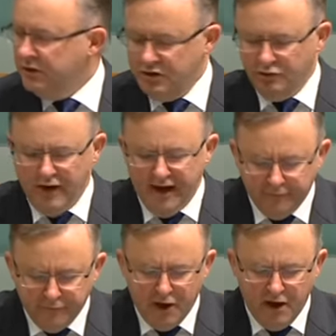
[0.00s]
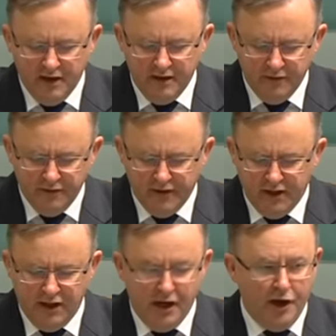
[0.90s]
to ratify the
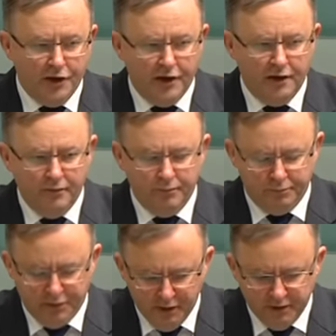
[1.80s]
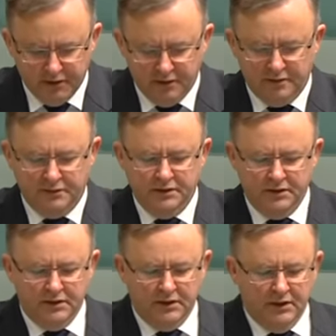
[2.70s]
Kyoto Protocol,
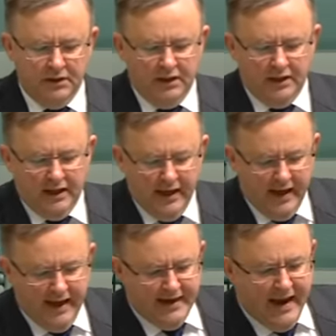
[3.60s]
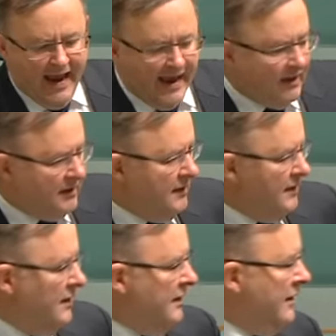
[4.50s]
an act
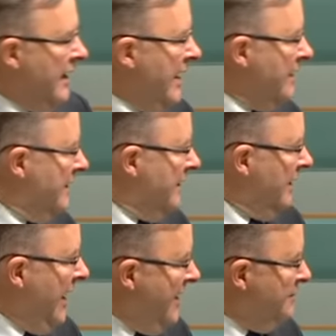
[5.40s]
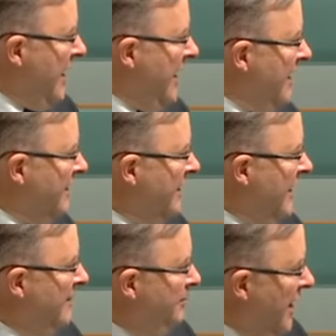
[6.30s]
that Labor had
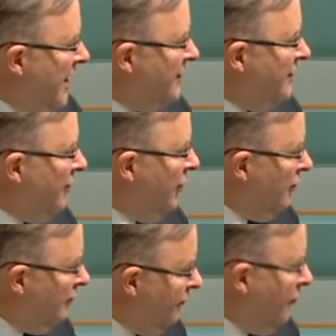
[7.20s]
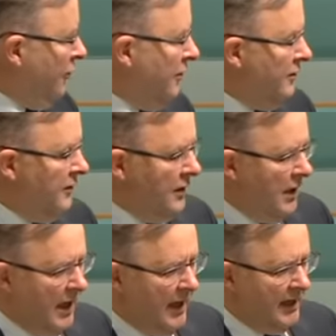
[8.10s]
campaigned long for
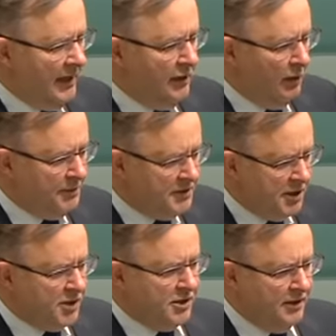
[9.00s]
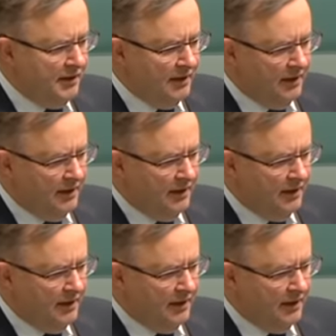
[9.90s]
uh, in opposition,